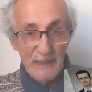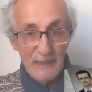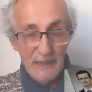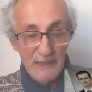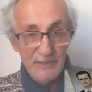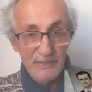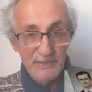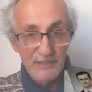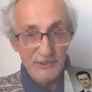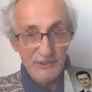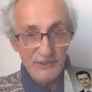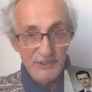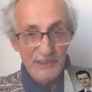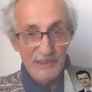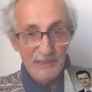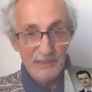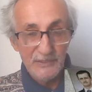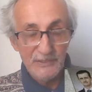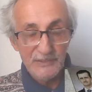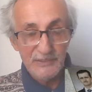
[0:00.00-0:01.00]
in the
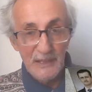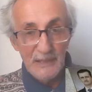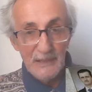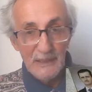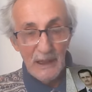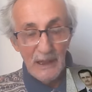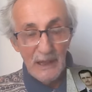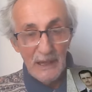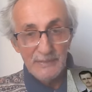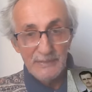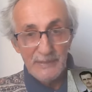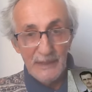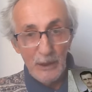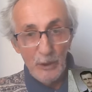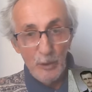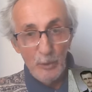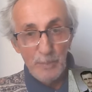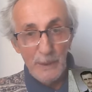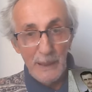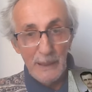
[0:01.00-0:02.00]
teens under
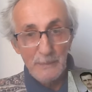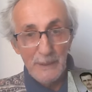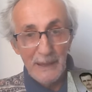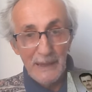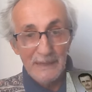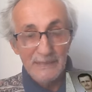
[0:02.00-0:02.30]
Obama.